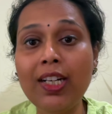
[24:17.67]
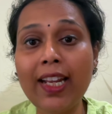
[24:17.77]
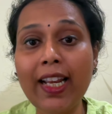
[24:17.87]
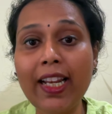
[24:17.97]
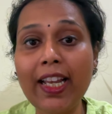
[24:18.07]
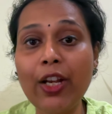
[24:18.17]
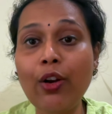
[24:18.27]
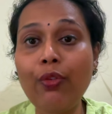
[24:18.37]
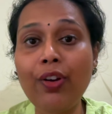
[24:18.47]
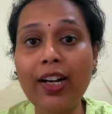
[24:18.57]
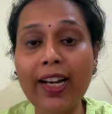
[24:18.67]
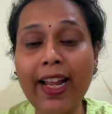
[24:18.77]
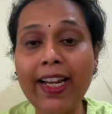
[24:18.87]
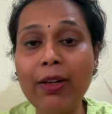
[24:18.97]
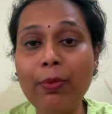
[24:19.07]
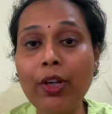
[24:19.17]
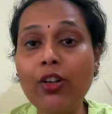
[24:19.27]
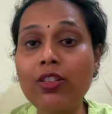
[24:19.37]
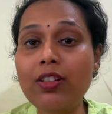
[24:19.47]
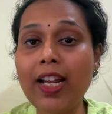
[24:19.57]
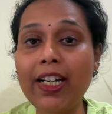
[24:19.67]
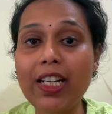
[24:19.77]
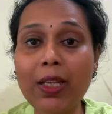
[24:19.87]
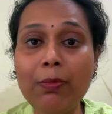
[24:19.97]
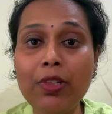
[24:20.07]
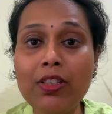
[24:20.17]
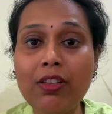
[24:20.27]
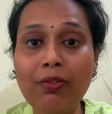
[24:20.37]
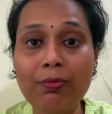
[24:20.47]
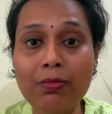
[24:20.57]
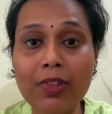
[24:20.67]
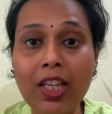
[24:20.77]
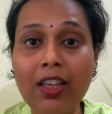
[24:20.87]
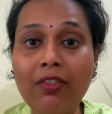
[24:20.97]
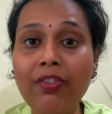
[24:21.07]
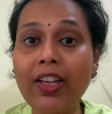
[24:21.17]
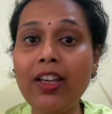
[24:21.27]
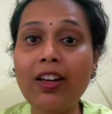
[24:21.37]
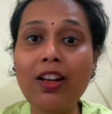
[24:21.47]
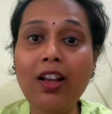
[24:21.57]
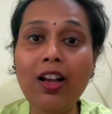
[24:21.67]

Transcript: take care of our night because nighttime is something where